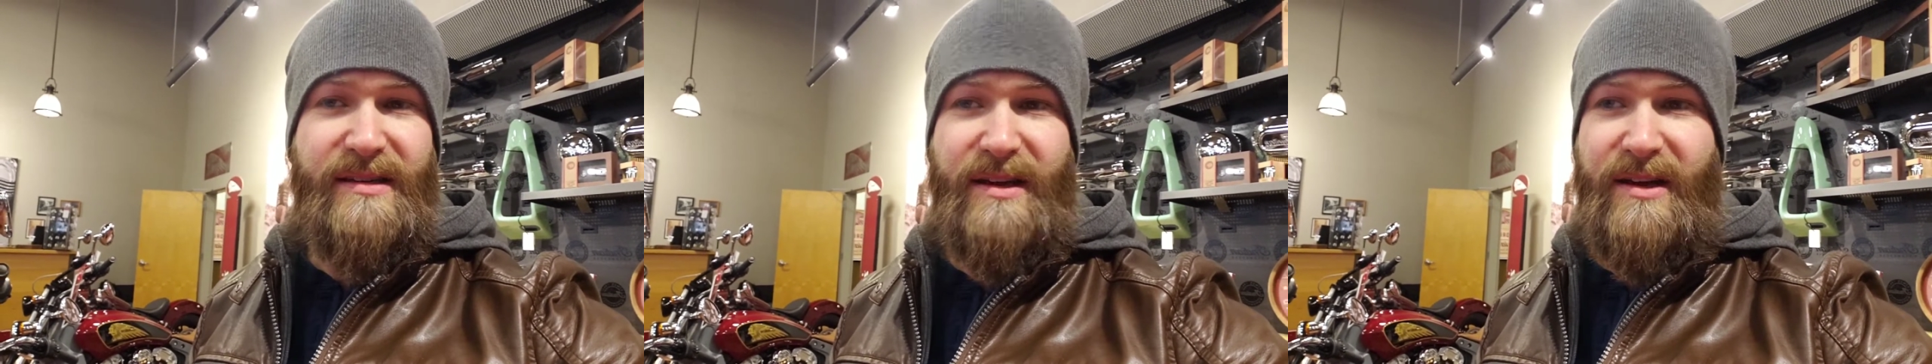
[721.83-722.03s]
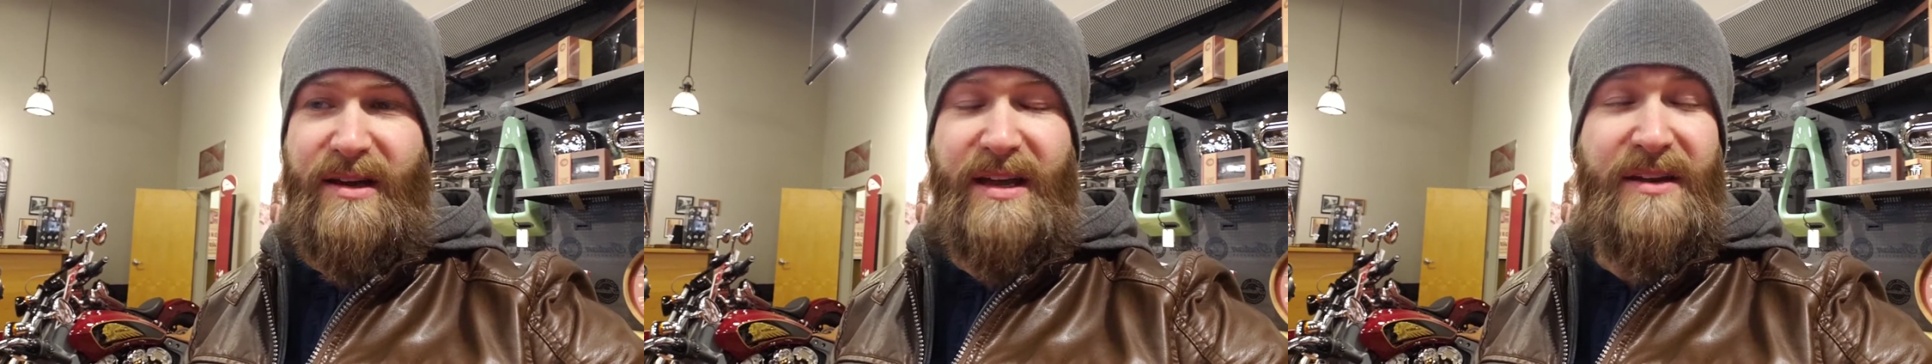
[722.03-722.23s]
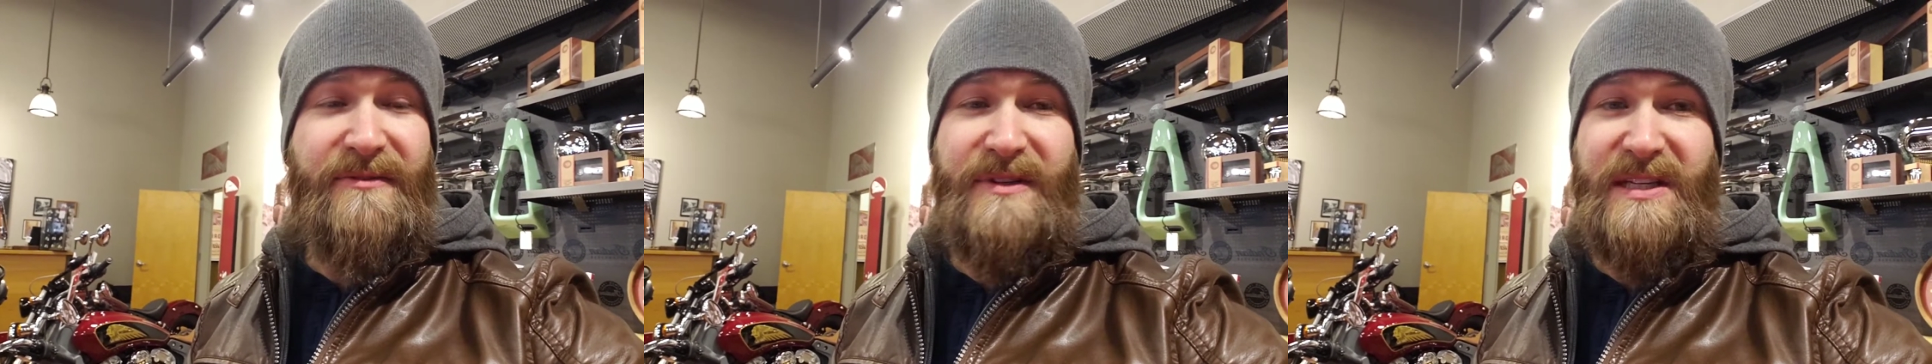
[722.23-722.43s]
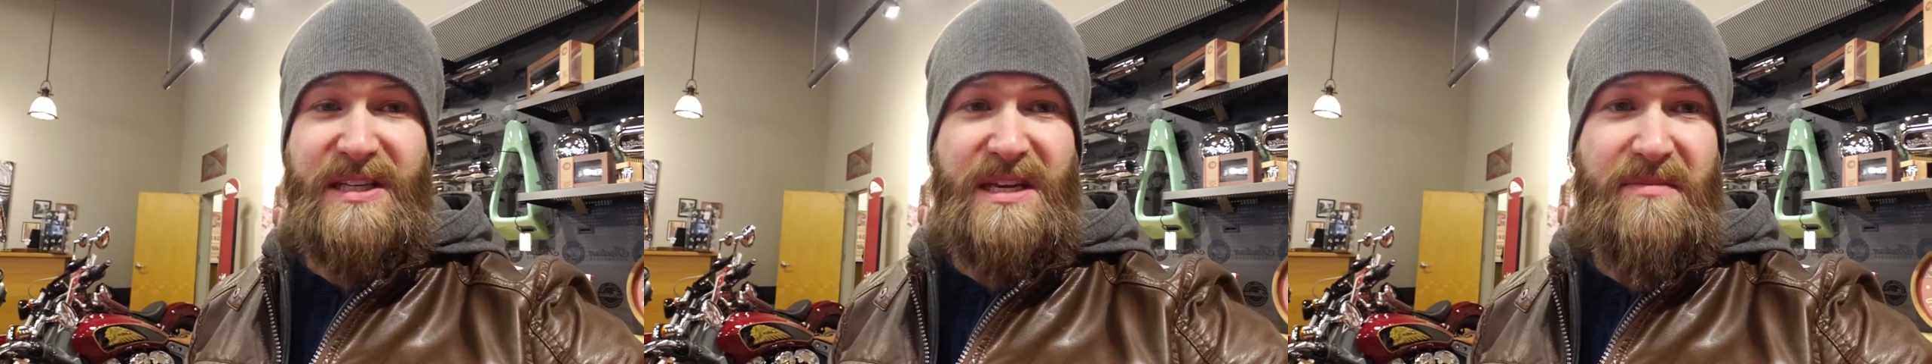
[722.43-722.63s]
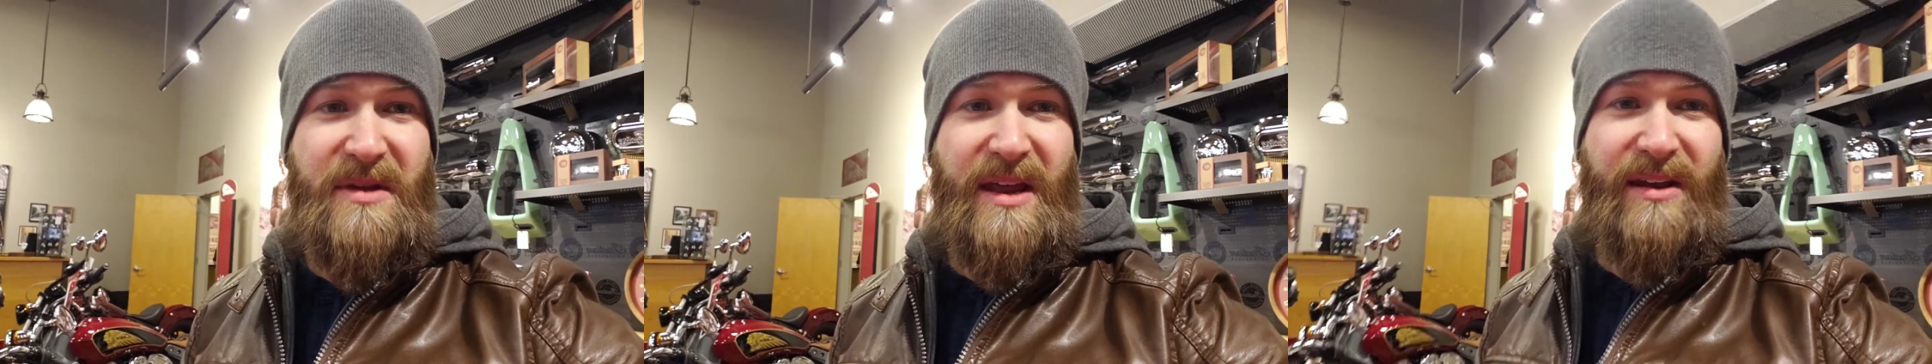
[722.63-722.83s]
And if you
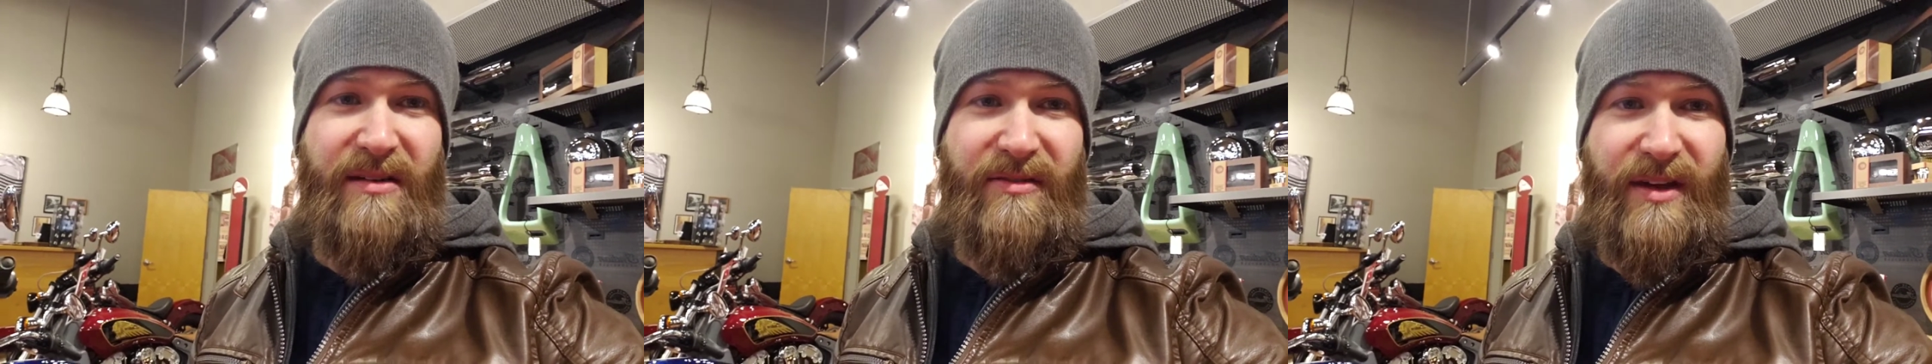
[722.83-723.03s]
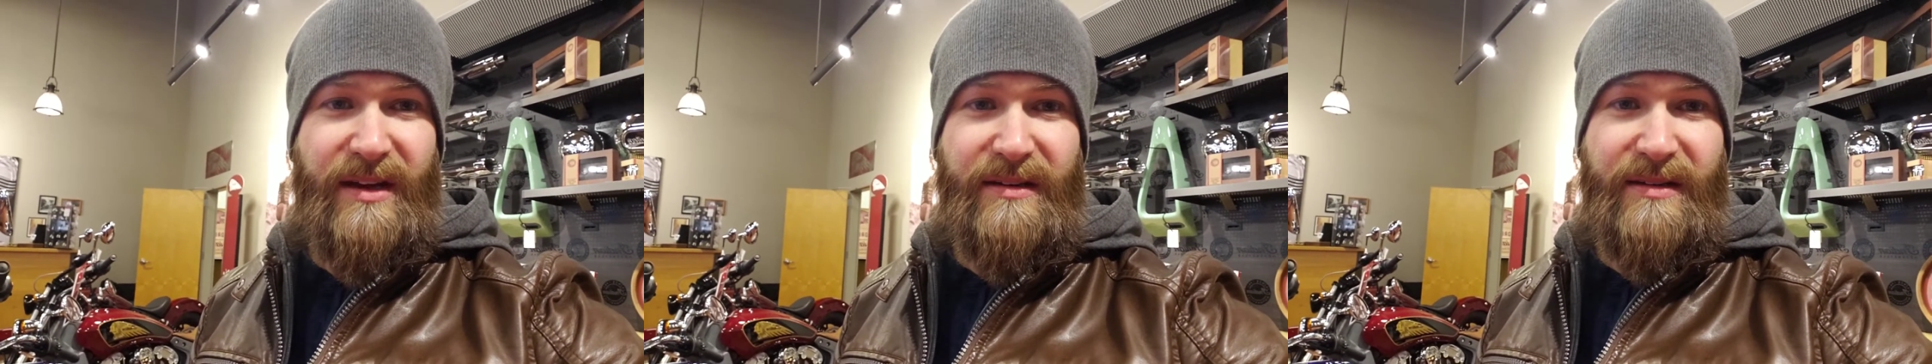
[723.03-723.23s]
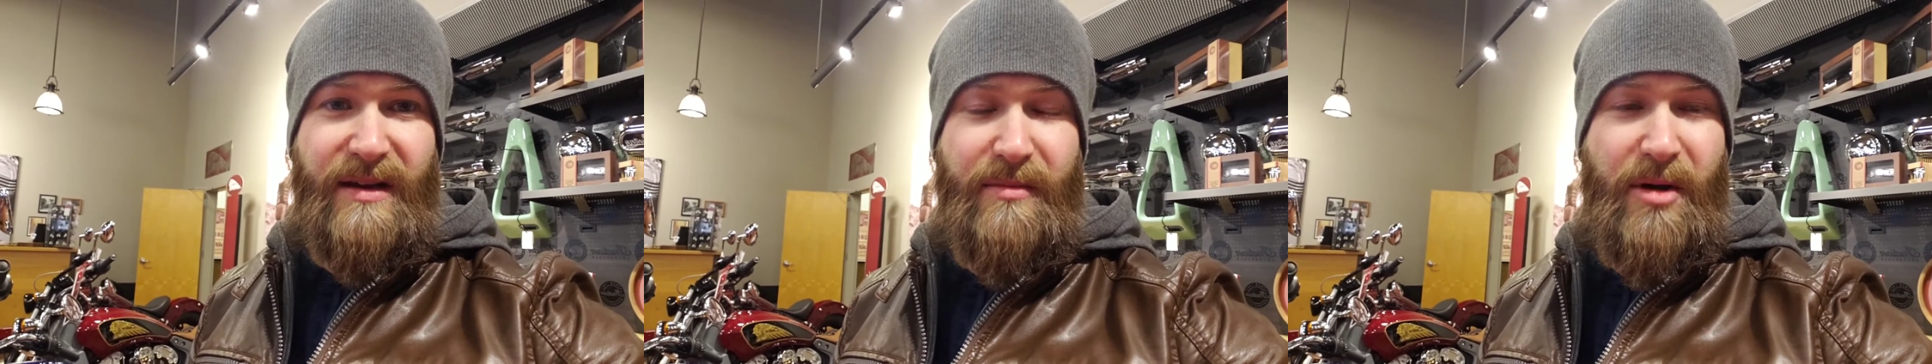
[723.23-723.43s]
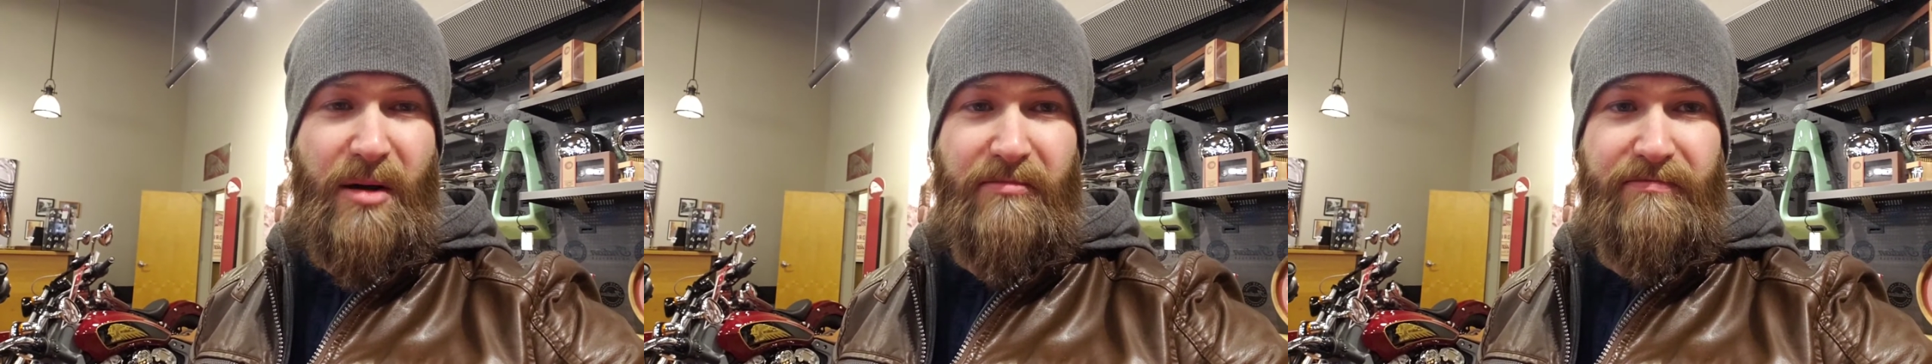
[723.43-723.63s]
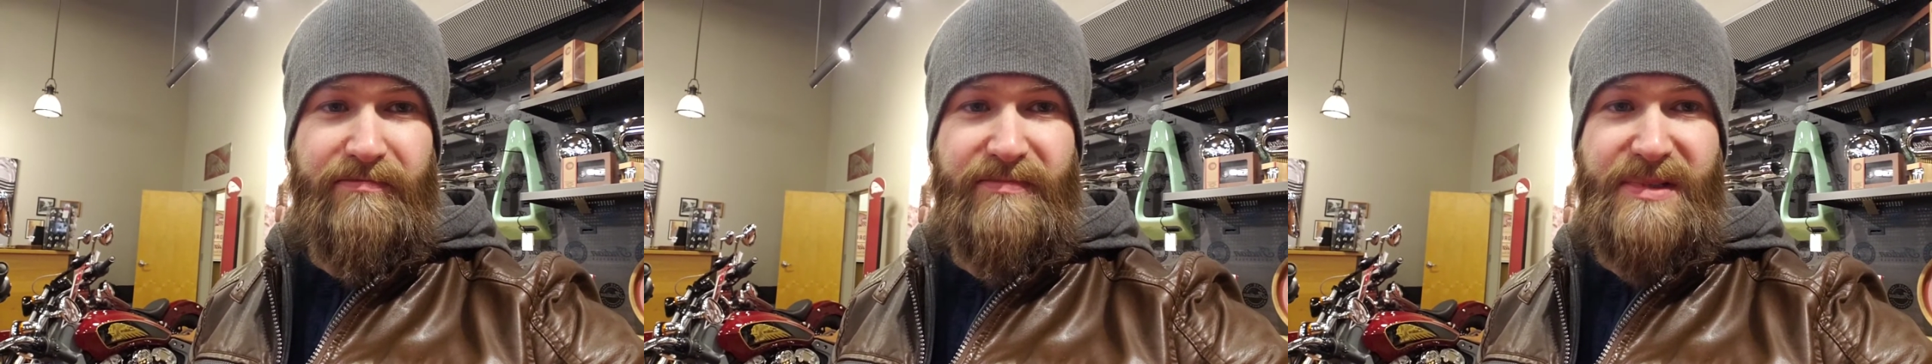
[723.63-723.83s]
see me at an event, come up,
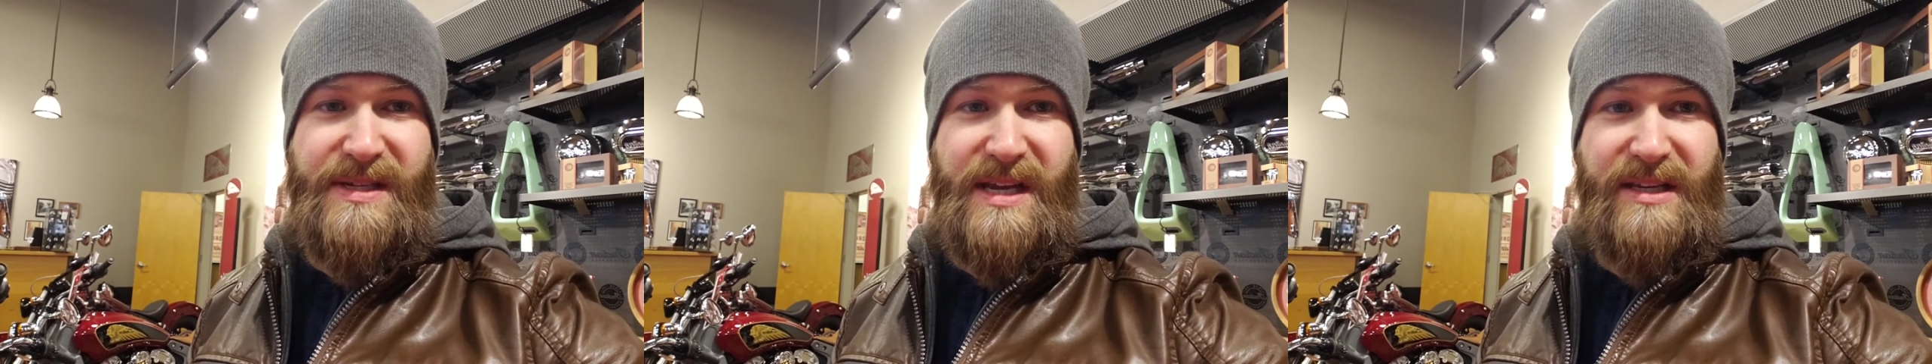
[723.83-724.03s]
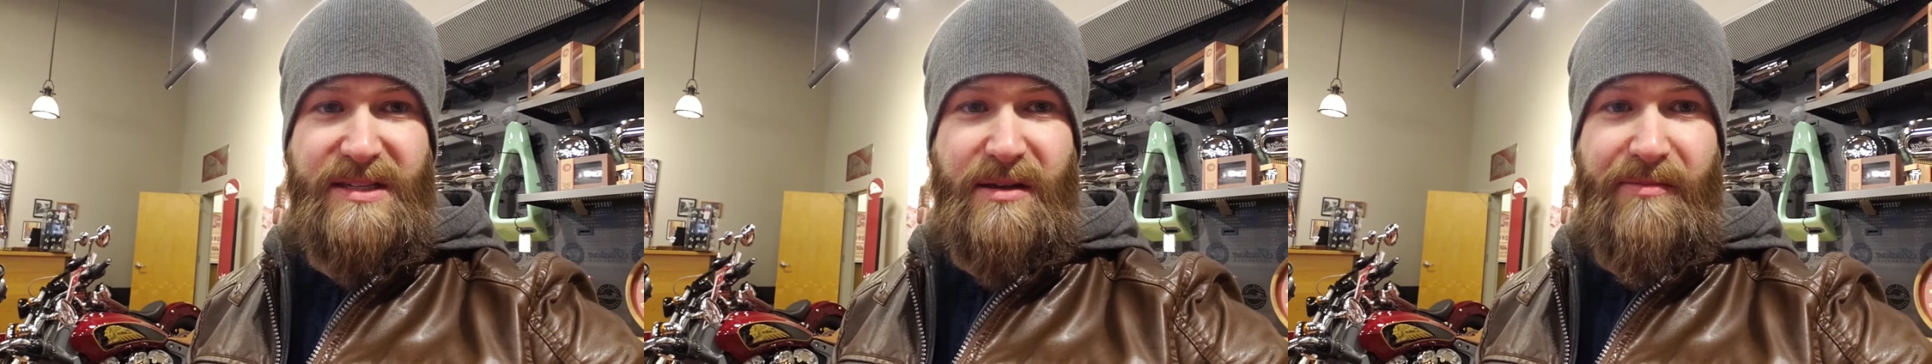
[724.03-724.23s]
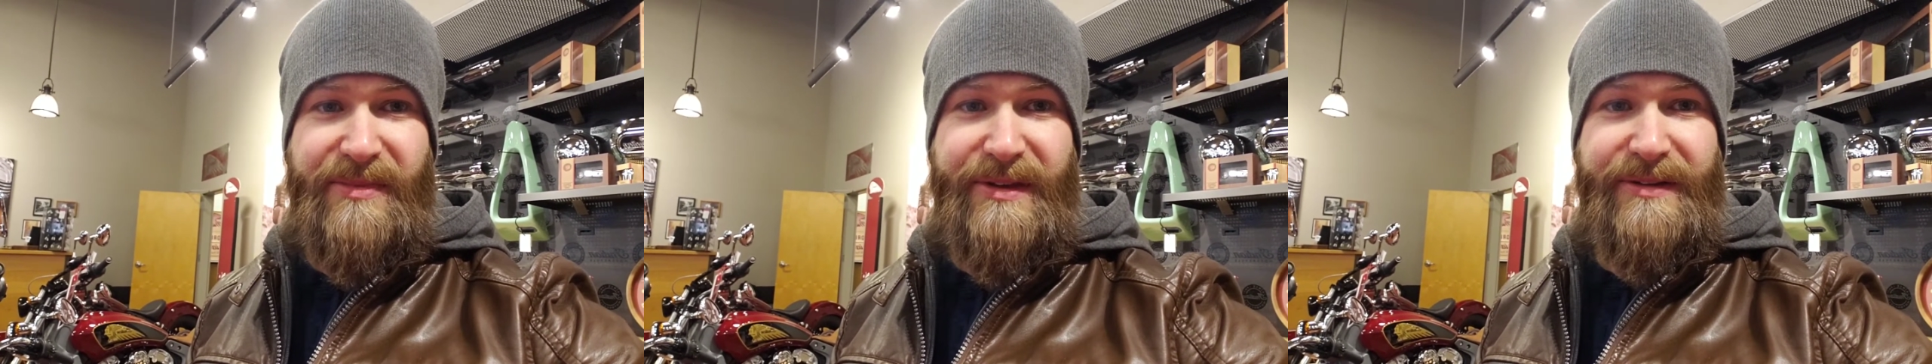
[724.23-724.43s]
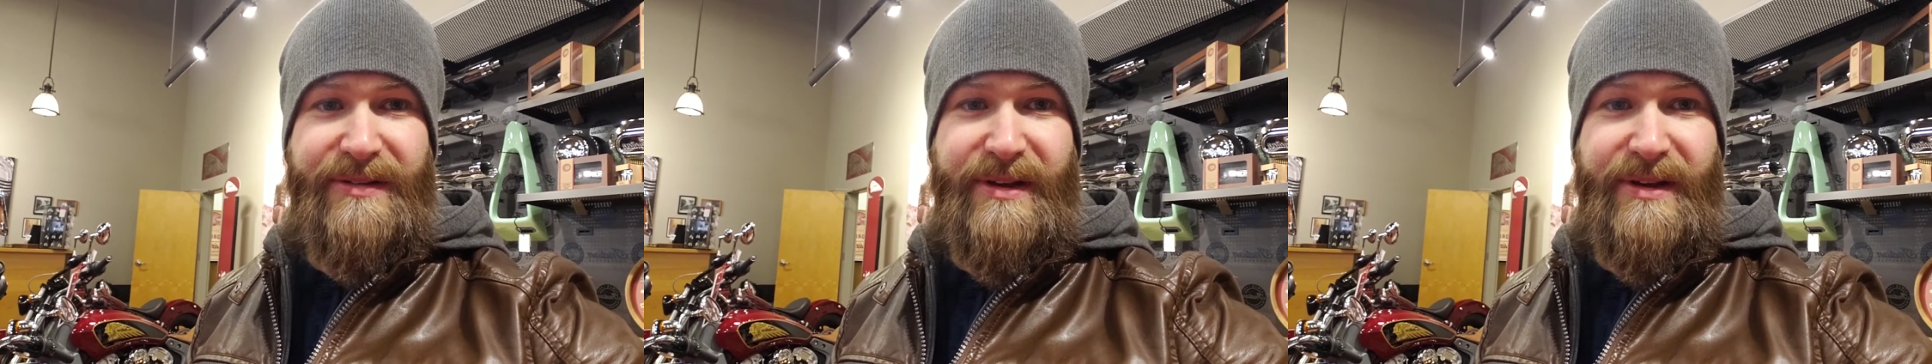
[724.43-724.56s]
say something.